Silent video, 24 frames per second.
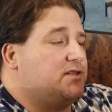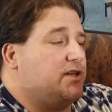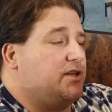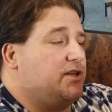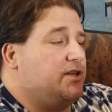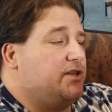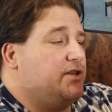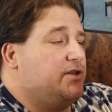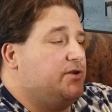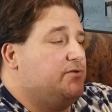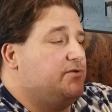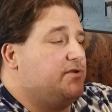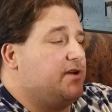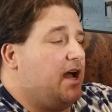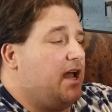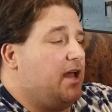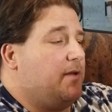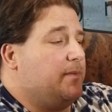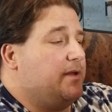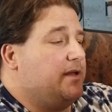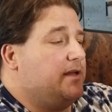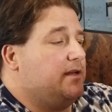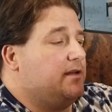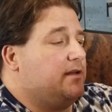
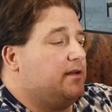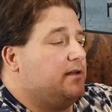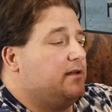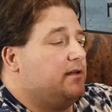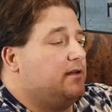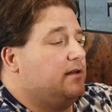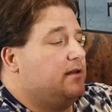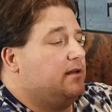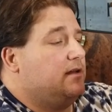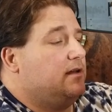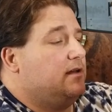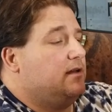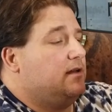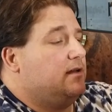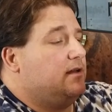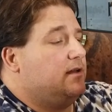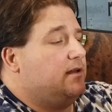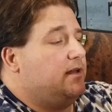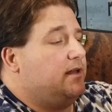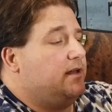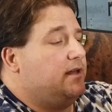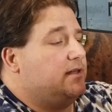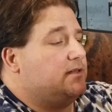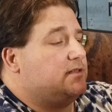U-Diamond.
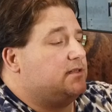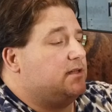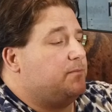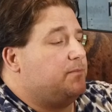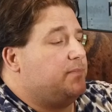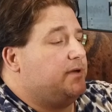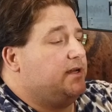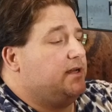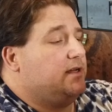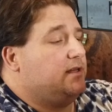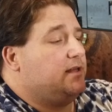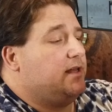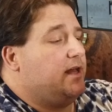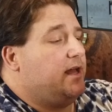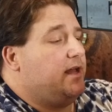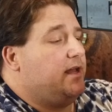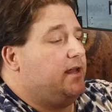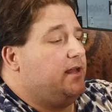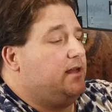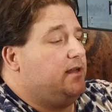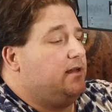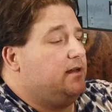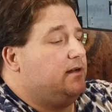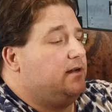It's a P L
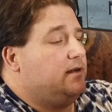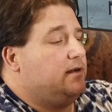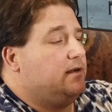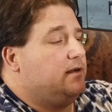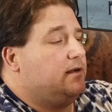A